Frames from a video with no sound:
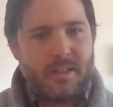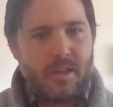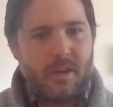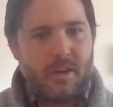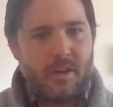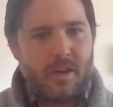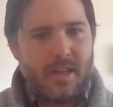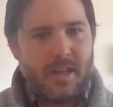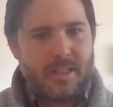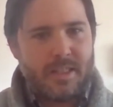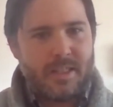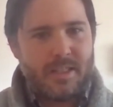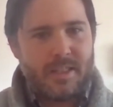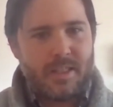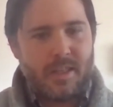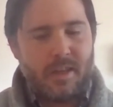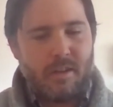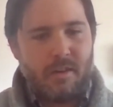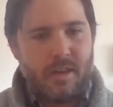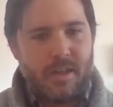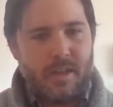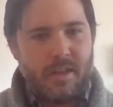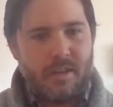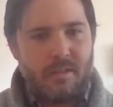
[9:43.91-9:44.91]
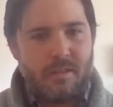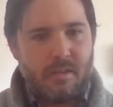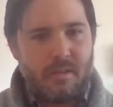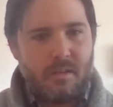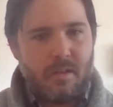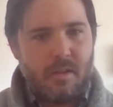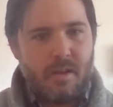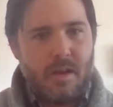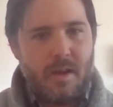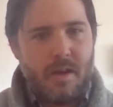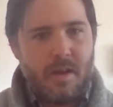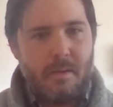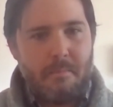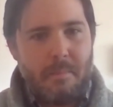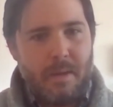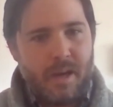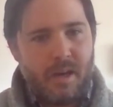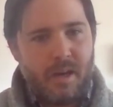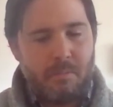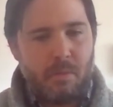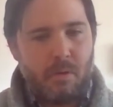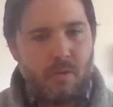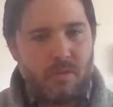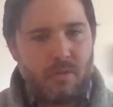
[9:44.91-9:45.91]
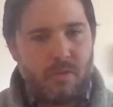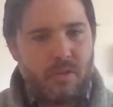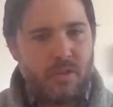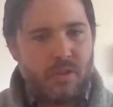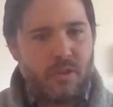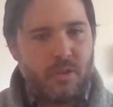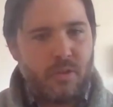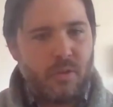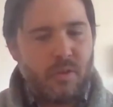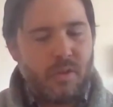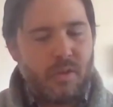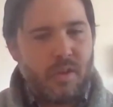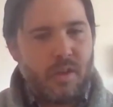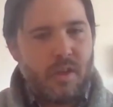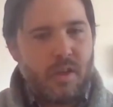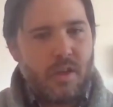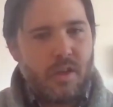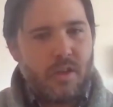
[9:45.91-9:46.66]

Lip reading: that aren't necessarily amenable to